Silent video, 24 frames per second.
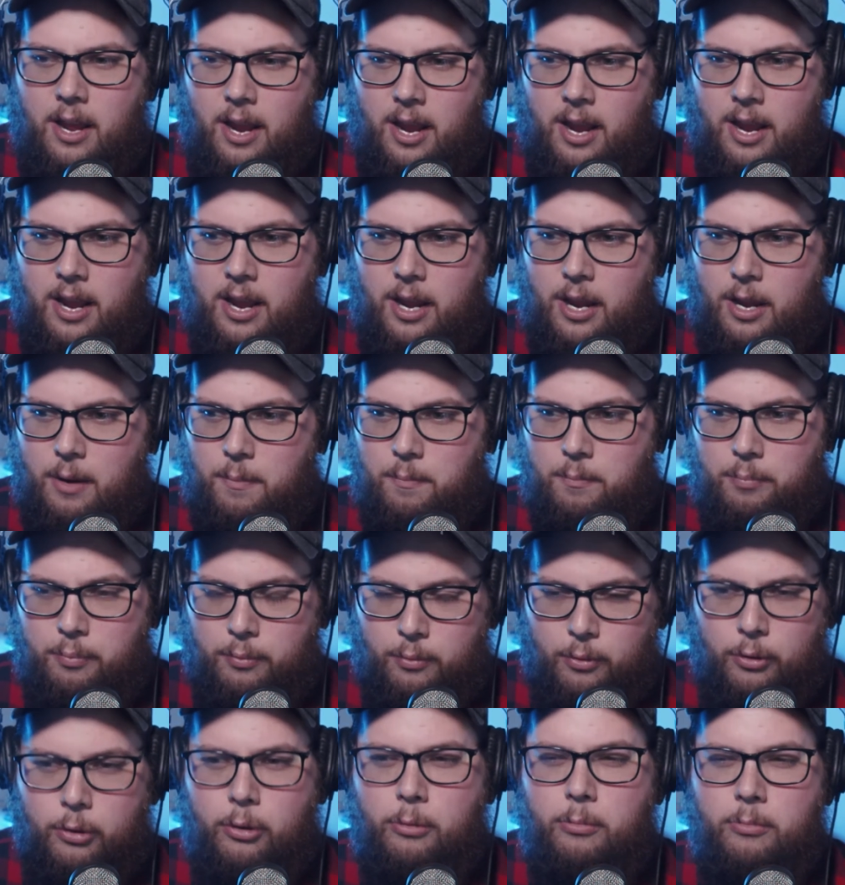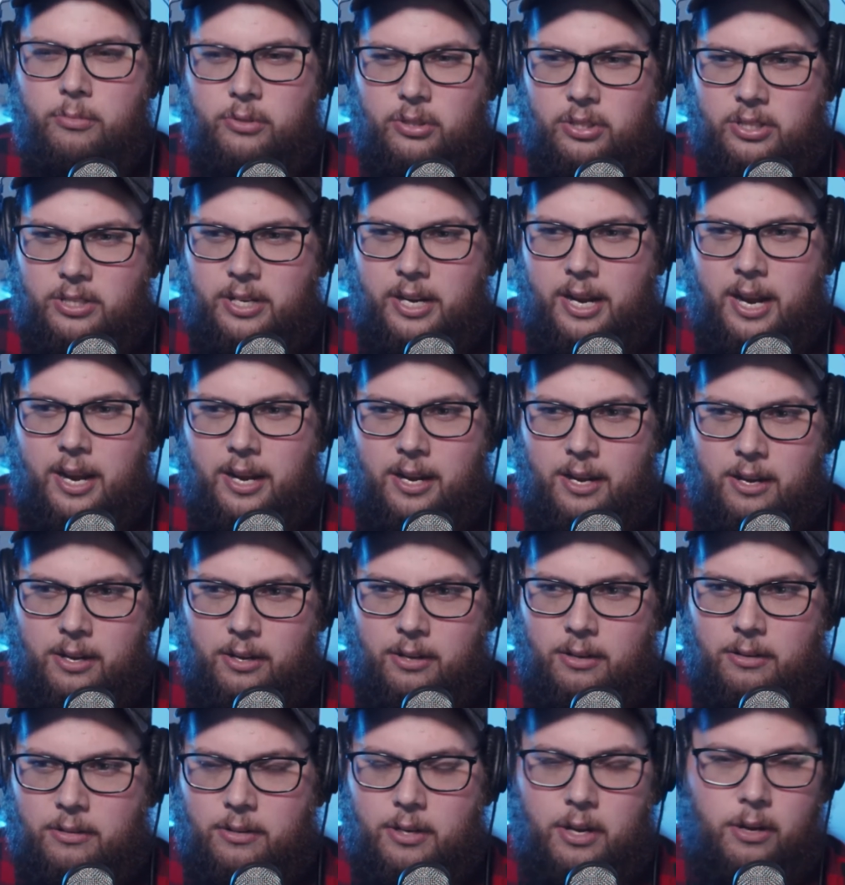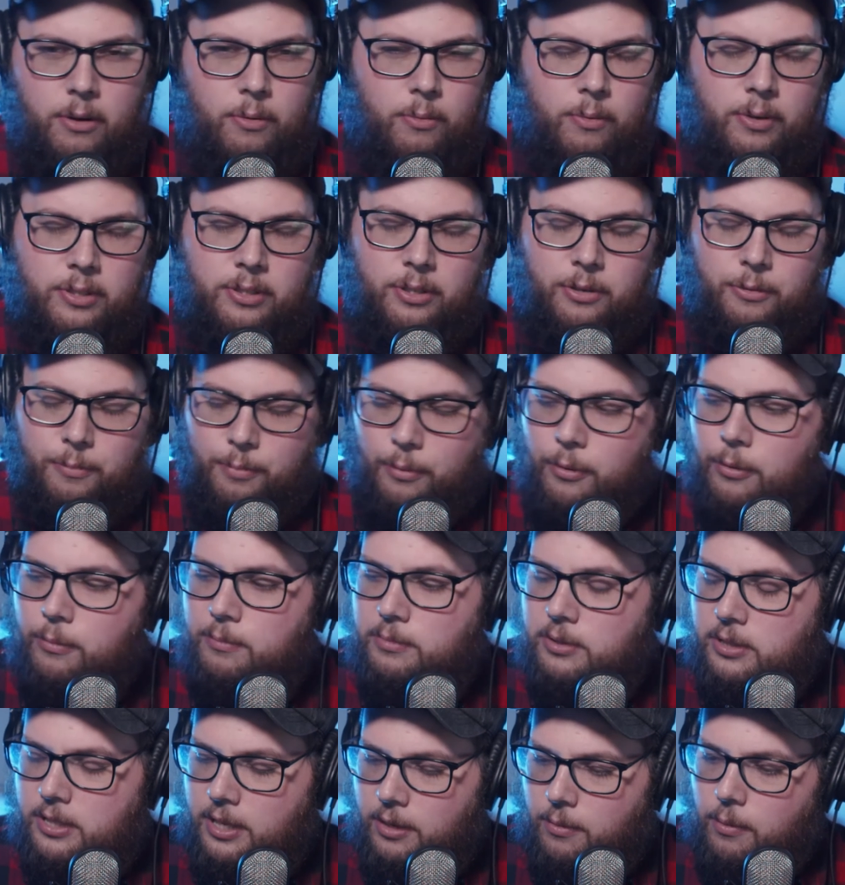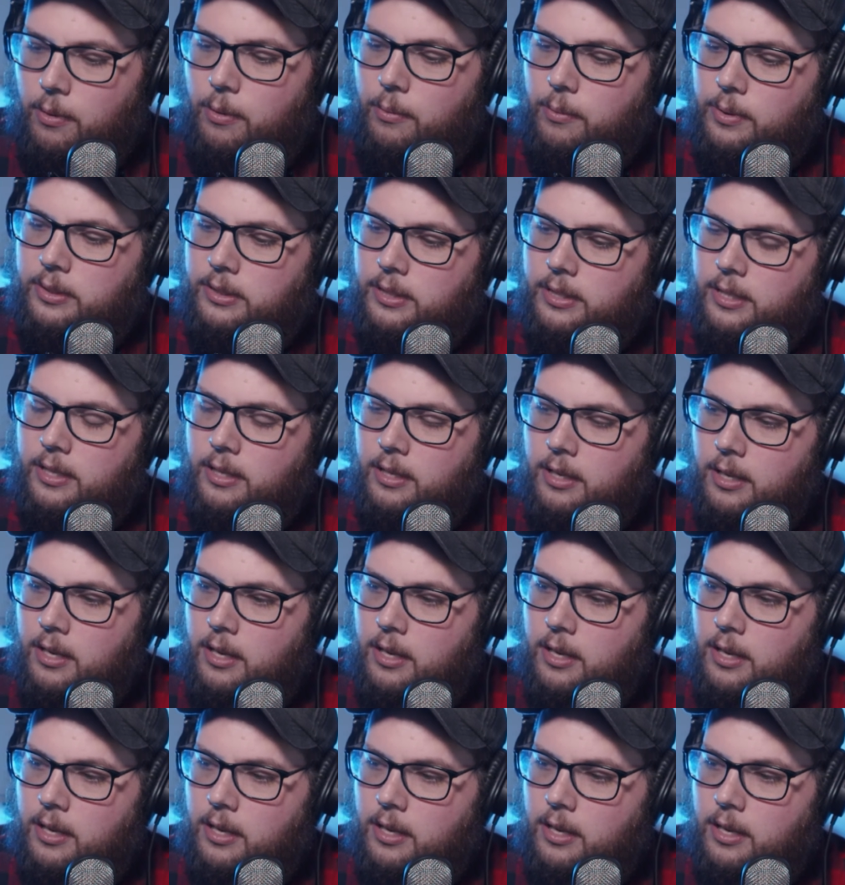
a broomstick no it wasn't a broomstick what was it